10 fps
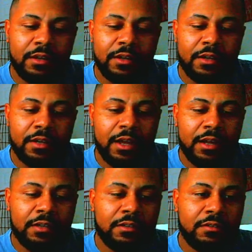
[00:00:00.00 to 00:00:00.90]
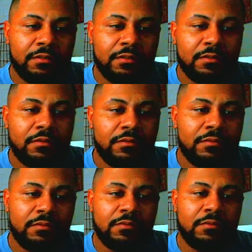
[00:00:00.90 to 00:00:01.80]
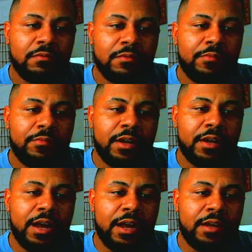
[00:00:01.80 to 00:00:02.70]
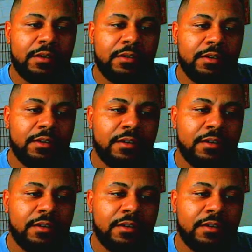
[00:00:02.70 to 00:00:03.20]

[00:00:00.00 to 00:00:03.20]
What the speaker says: Conklin. I'm gonna put Otten here